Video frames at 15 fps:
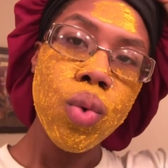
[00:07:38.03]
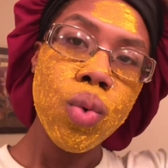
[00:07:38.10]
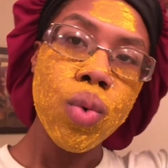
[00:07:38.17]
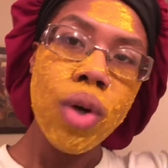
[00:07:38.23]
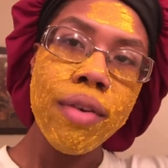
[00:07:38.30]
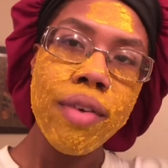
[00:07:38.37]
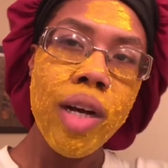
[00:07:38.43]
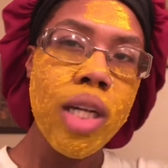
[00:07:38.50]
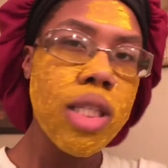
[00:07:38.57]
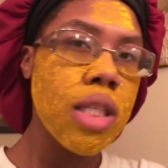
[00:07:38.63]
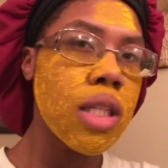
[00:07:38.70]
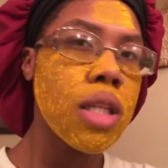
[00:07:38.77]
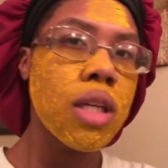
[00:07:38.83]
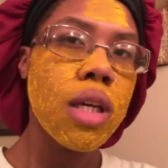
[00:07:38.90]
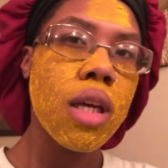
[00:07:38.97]
I forgot
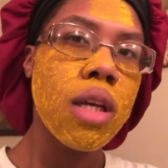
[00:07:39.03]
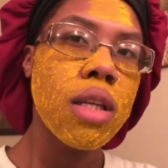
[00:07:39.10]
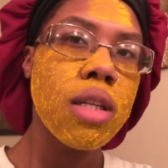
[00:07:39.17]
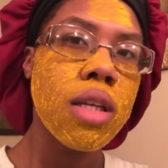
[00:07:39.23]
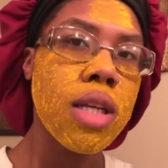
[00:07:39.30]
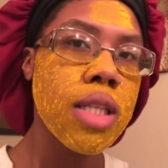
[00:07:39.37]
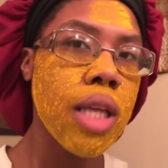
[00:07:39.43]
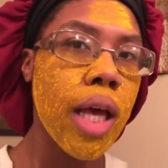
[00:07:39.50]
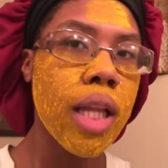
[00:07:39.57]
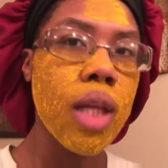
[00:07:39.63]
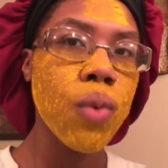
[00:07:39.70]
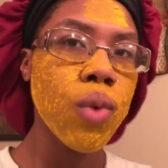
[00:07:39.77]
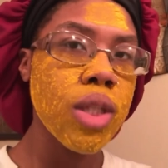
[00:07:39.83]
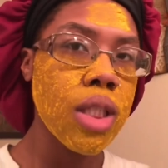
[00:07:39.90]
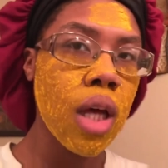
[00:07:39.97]
to look at exactly
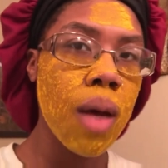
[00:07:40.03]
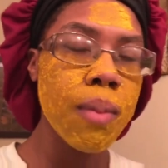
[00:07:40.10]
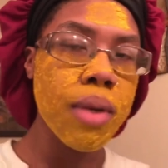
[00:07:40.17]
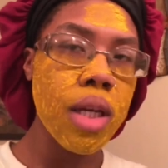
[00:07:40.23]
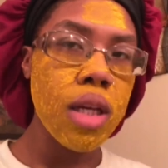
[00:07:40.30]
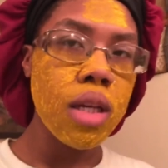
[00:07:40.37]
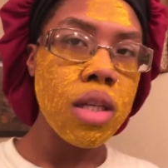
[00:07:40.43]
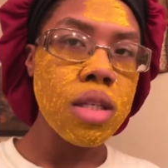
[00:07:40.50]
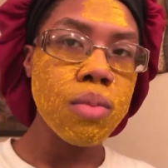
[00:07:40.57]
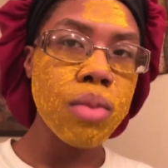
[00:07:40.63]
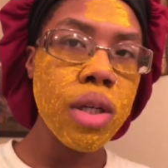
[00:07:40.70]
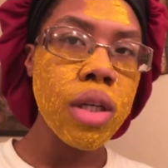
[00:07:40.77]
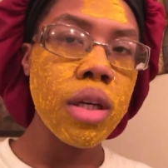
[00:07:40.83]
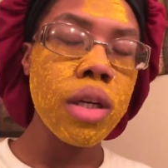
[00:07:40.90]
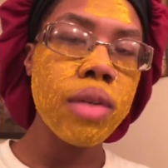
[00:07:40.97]
what time it is,
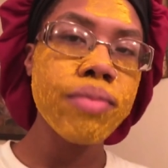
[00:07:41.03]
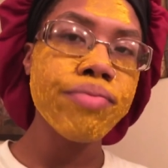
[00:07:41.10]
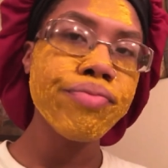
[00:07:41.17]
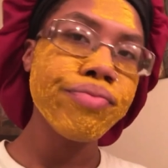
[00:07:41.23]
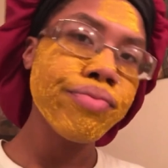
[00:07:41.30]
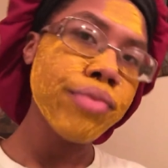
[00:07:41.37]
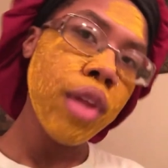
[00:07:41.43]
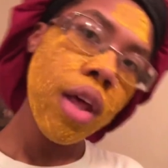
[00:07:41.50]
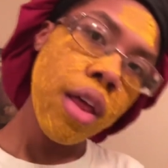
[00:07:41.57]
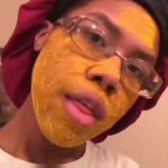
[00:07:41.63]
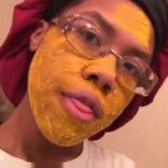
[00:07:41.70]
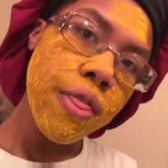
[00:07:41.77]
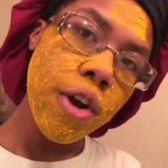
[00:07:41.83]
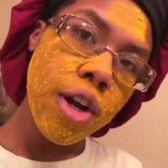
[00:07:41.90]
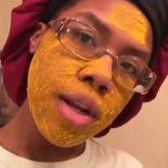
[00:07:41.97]
but
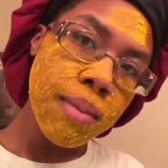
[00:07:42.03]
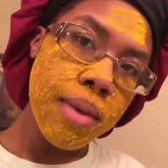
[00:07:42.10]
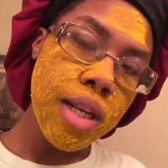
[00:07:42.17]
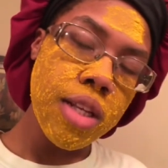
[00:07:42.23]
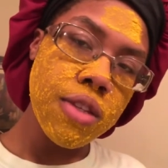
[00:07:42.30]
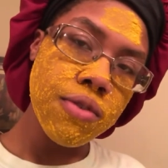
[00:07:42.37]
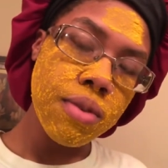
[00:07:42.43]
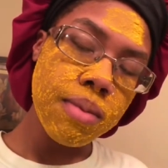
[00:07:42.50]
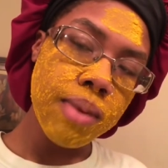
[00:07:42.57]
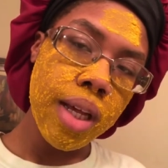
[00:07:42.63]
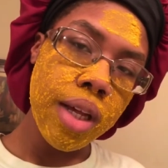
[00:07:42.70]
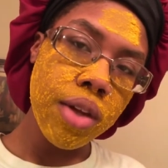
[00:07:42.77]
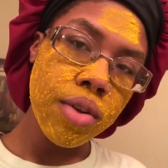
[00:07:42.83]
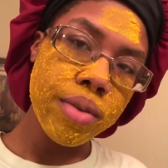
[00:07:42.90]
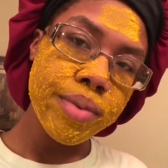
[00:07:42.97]
30 minutes from
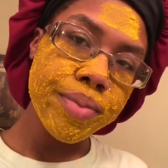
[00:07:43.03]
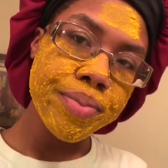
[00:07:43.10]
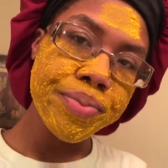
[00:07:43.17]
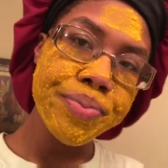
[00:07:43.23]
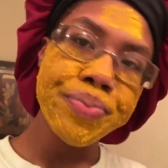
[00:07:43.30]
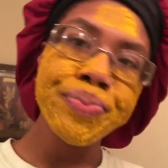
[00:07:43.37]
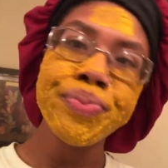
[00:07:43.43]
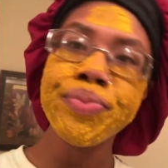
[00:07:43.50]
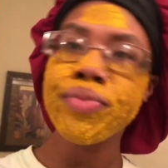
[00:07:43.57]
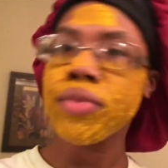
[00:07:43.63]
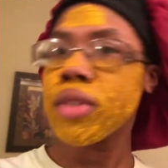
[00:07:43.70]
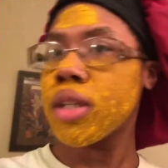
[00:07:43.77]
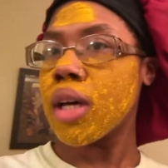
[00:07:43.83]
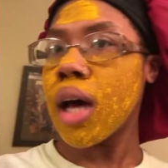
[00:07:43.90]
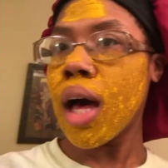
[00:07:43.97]
now,
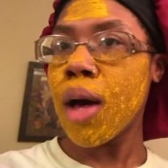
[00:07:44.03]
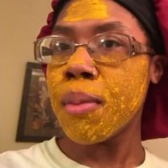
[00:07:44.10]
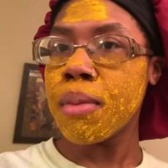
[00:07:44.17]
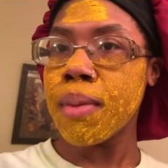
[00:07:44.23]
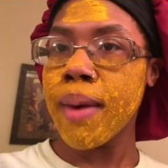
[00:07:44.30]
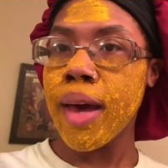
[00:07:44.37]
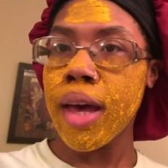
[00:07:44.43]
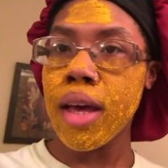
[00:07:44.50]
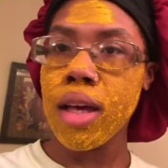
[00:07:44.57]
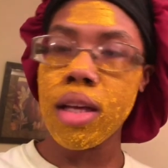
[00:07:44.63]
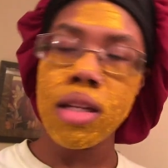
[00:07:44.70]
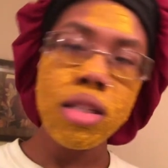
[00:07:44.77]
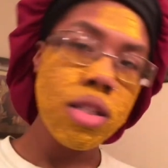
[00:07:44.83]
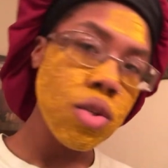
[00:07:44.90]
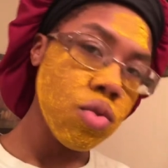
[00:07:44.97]
I'll be
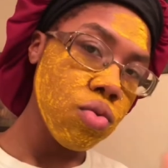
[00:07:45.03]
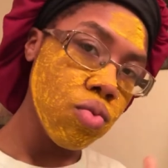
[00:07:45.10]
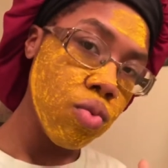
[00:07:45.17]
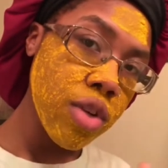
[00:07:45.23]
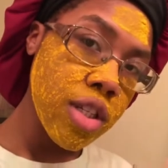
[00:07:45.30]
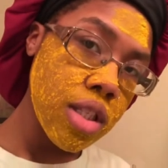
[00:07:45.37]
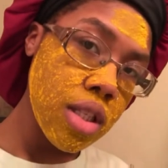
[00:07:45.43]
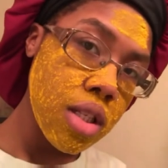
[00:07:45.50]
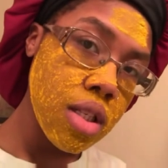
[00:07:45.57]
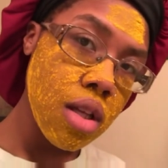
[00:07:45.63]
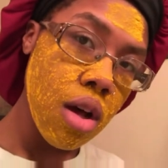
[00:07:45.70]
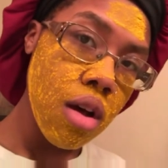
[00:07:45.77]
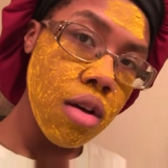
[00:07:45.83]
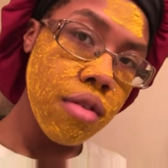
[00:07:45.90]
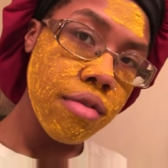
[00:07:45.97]
back to rinse this
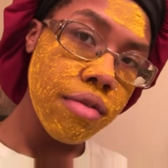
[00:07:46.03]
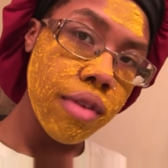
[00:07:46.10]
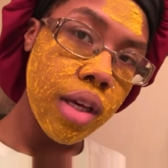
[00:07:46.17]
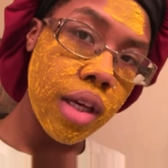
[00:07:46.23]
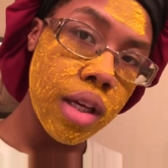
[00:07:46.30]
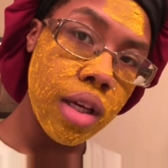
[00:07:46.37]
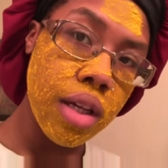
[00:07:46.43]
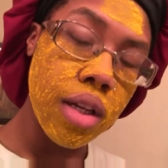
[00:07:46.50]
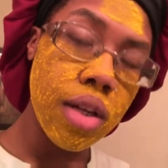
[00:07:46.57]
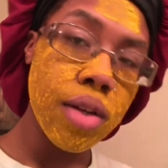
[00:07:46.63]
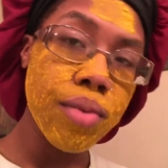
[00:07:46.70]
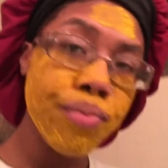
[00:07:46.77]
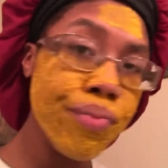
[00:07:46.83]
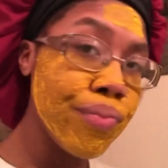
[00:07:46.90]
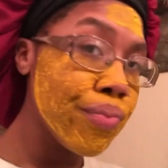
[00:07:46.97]
off,
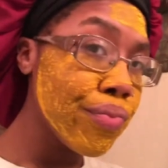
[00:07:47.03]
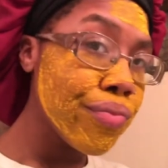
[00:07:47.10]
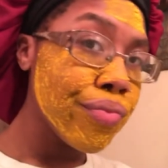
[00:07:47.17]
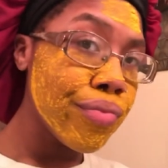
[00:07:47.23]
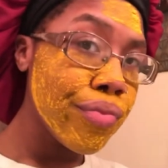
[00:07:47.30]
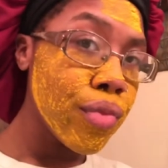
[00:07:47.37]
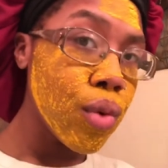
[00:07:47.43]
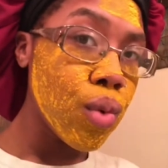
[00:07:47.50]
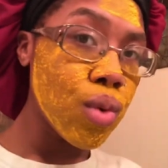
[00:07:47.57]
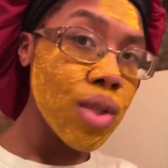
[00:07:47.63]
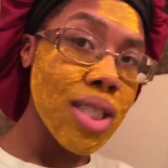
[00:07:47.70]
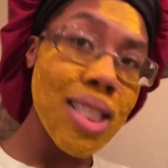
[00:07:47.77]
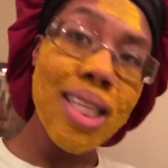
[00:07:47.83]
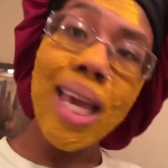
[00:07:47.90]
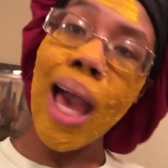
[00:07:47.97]
and we'll
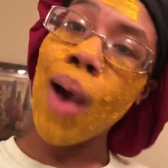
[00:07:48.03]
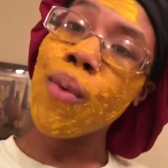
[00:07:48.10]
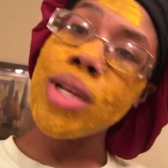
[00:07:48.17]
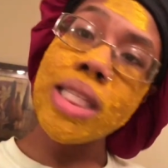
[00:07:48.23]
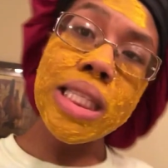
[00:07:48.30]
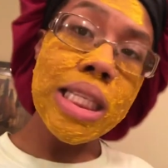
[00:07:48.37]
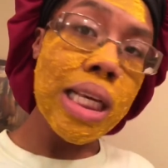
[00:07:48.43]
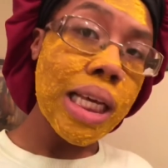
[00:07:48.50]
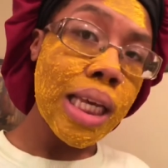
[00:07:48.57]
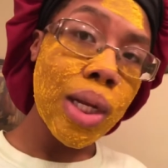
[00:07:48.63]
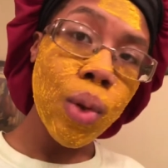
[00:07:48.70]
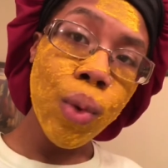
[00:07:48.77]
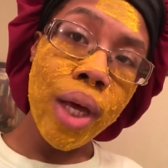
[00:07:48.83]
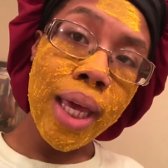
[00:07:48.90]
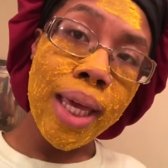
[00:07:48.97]
see how it's
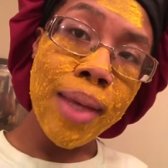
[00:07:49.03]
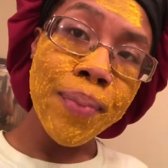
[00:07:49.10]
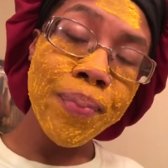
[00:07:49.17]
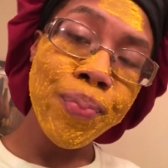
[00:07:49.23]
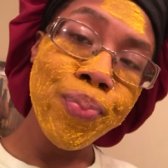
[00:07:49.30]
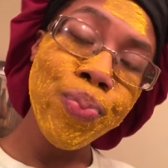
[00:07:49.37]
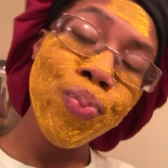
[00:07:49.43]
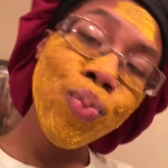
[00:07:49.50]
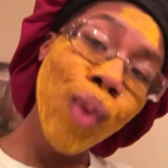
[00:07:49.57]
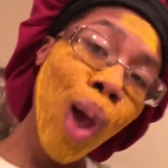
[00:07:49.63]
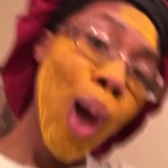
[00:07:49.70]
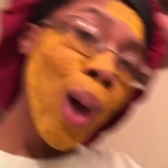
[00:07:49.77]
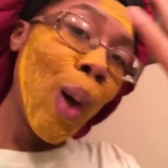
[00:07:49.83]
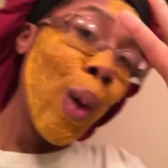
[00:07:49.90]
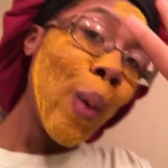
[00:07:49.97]
looking, okay?
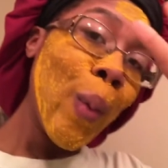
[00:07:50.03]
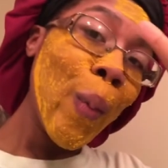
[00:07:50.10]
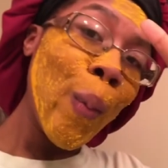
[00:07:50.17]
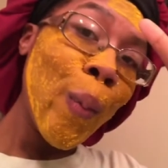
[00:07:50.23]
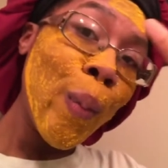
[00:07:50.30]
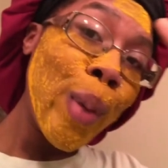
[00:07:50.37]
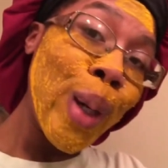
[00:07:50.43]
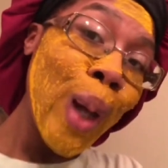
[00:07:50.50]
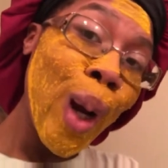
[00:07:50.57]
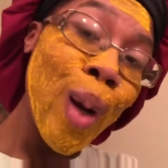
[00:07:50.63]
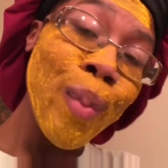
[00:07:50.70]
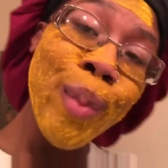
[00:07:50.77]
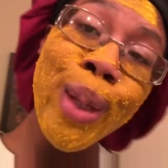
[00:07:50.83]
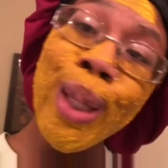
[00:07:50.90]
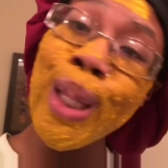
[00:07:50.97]

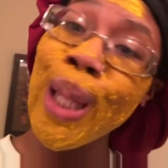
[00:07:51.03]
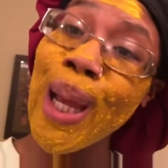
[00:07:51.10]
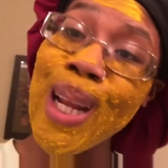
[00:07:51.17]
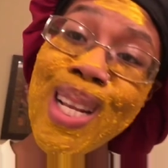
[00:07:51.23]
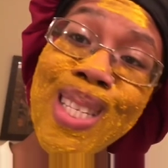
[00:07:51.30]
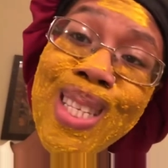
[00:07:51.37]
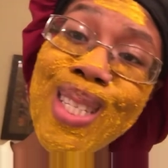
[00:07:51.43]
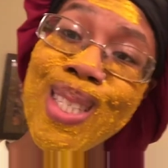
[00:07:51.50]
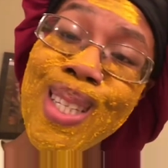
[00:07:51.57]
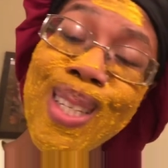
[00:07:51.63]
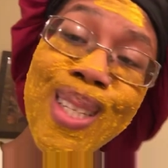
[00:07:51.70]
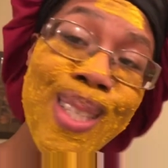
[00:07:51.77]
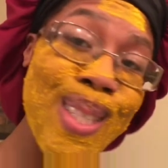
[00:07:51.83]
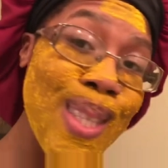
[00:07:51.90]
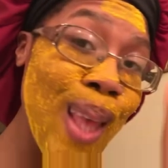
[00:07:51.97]
BRB, ladies and
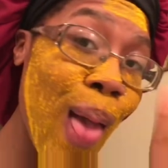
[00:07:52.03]
gents.